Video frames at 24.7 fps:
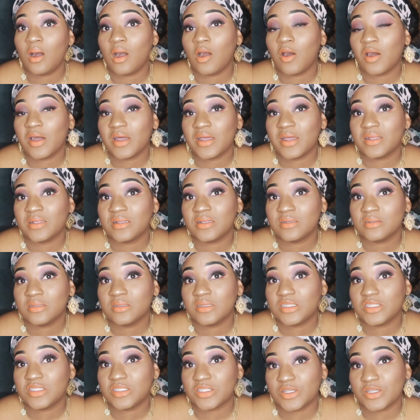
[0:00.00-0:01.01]

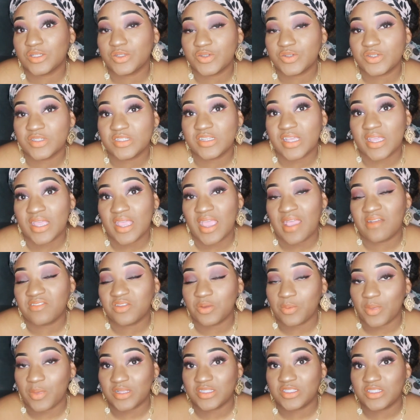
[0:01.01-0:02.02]
On surgery day,
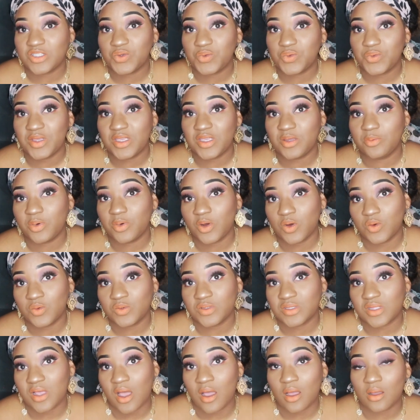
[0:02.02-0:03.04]
after my two-week
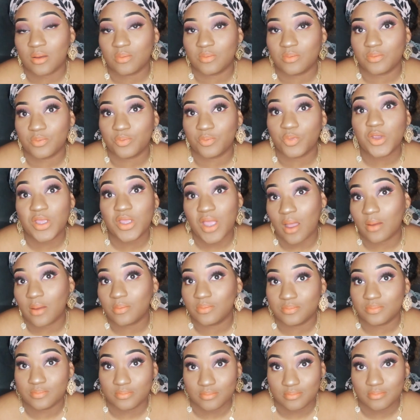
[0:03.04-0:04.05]
post-op, pre-op
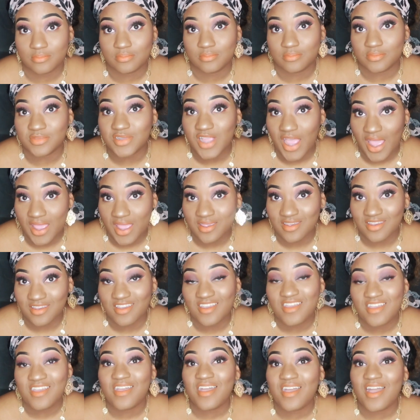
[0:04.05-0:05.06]
diet,
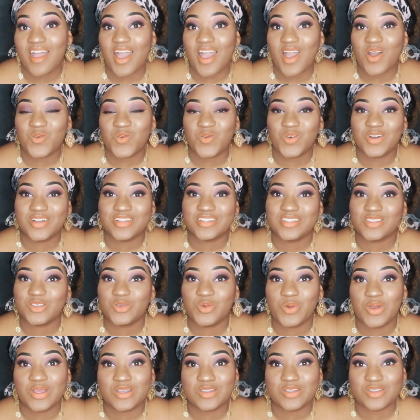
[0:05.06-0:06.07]
I was
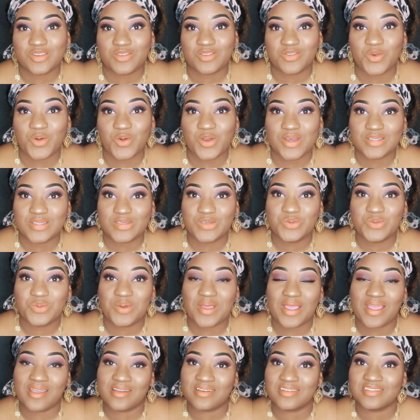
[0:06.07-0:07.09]
two hundred forty-two
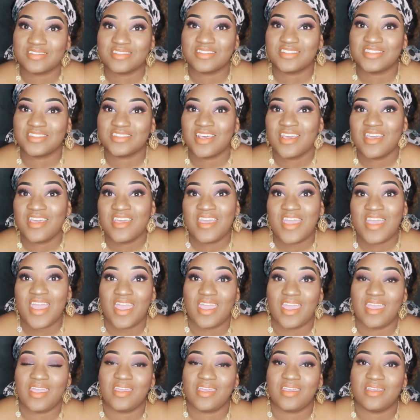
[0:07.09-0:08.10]
pounds,
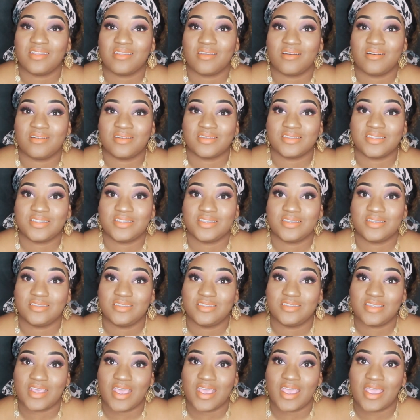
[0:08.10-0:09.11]
and on
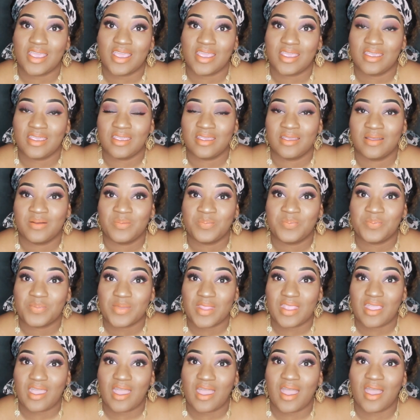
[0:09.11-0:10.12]
today
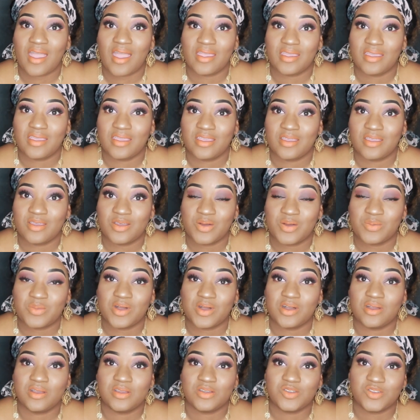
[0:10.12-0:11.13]
I am
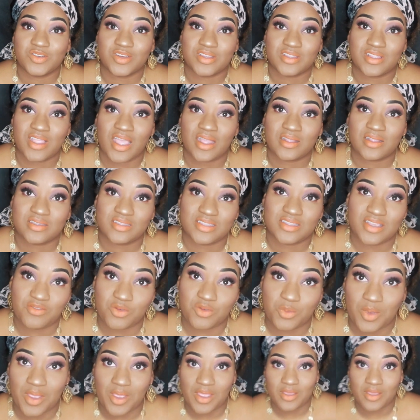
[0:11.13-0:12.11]
one hundred ninety-seven